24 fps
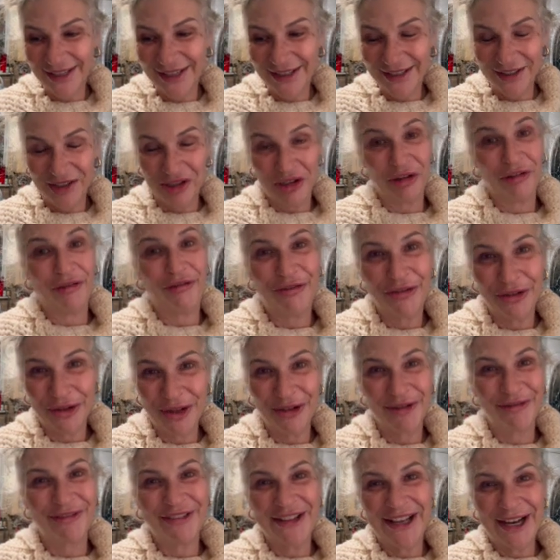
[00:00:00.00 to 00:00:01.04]
could
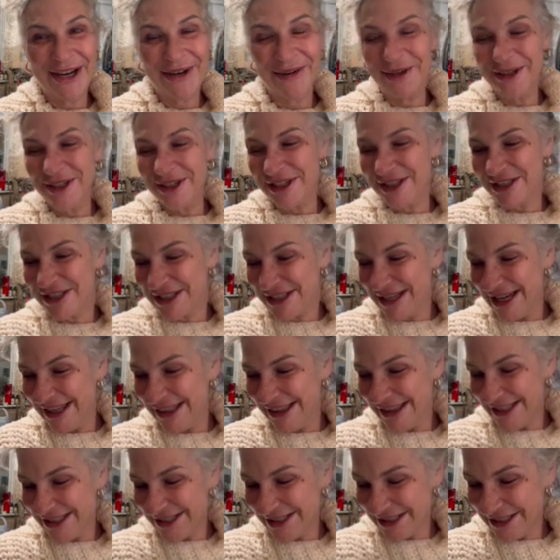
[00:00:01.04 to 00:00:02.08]
afford flowers at
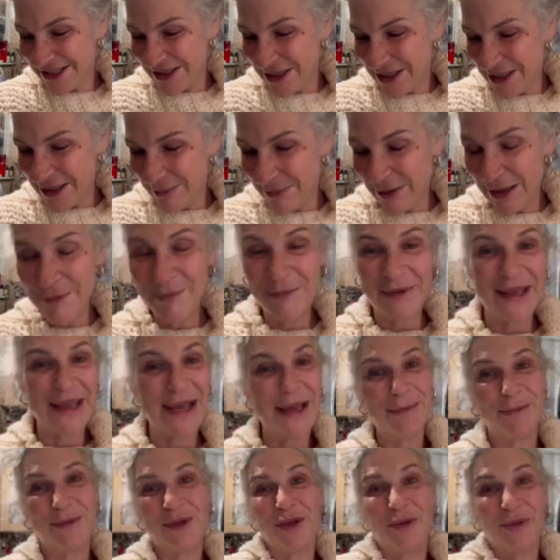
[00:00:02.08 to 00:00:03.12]
this time. I'd be
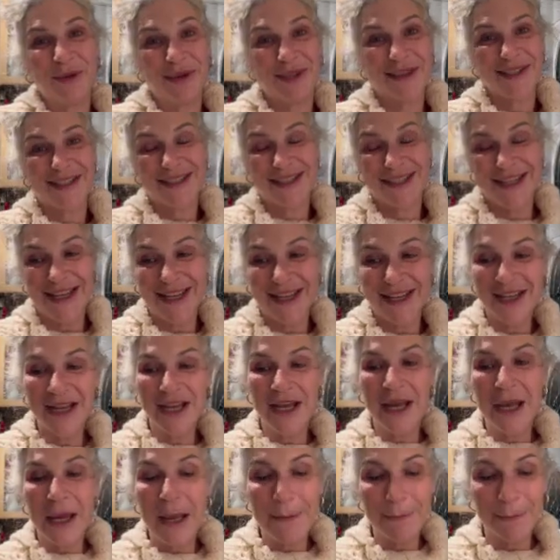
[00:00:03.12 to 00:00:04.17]
happier with a steak,
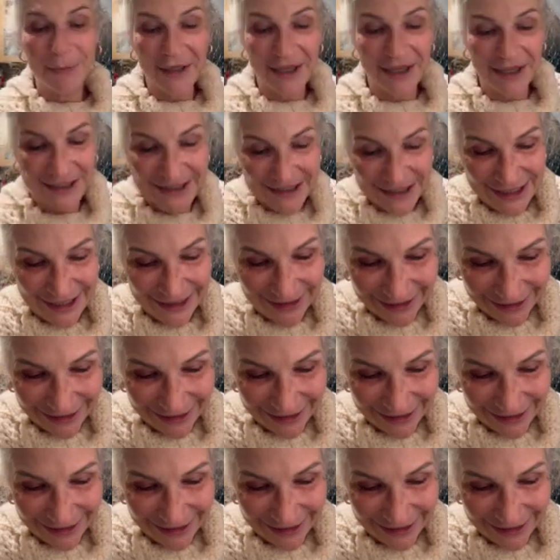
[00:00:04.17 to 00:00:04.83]
but